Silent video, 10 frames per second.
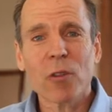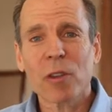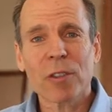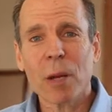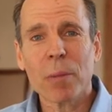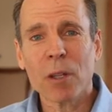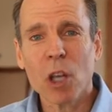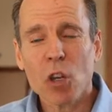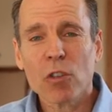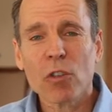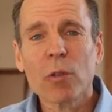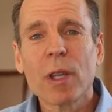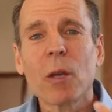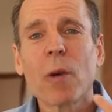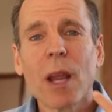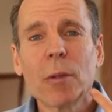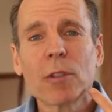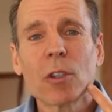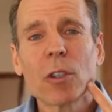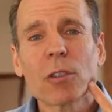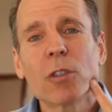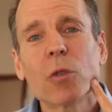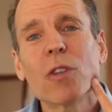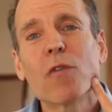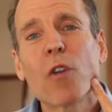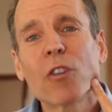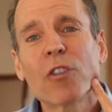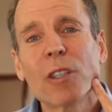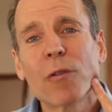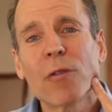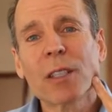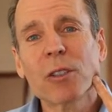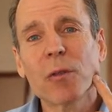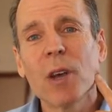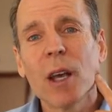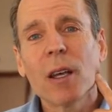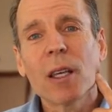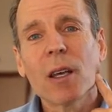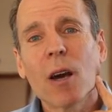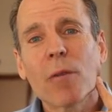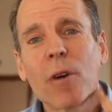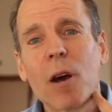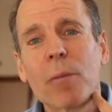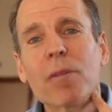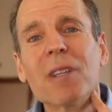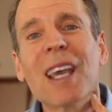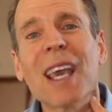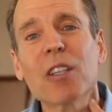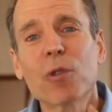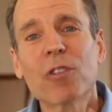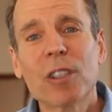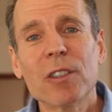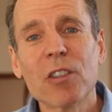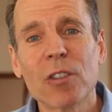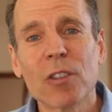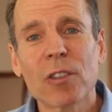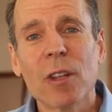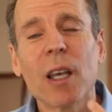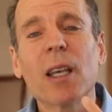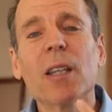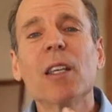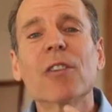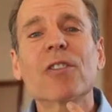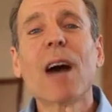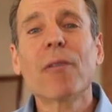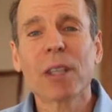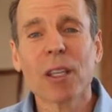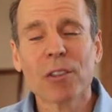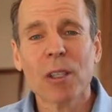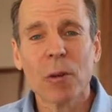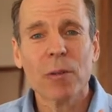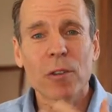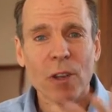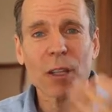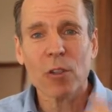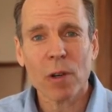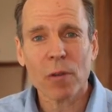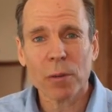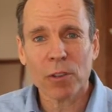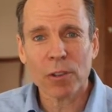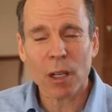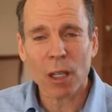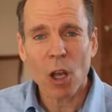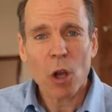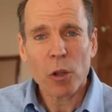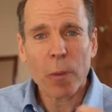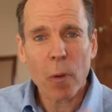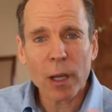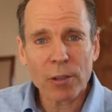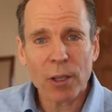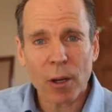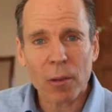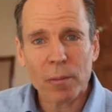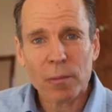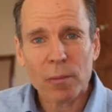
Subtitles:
for example, showed that they were able to look to reverse the effect of precancerous conditions in the esophagus that the scientists were able to study. The point here